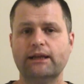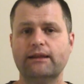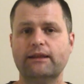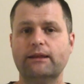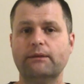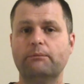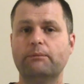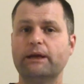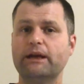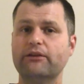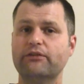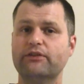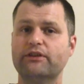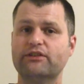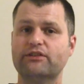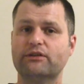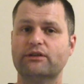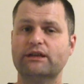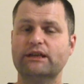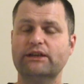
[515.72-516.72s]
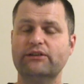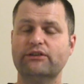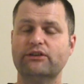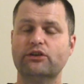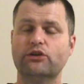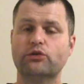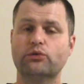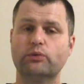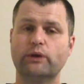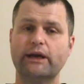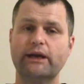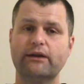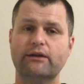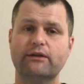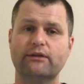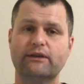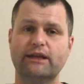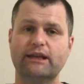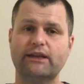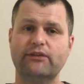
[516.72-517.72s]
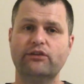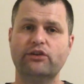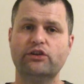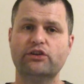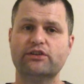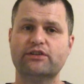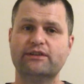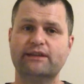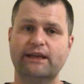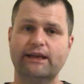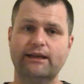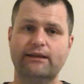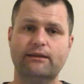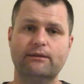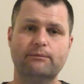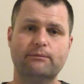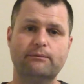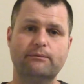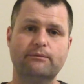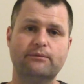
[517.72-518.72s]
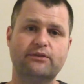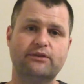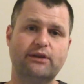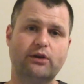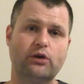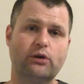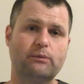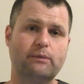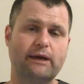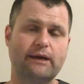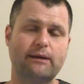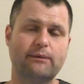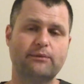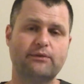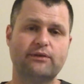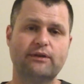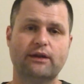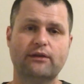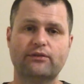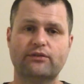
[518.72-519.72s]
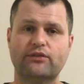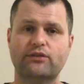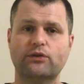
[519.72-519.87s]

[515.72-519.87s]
the benefits are even greater than if you just take the steroid by themselves.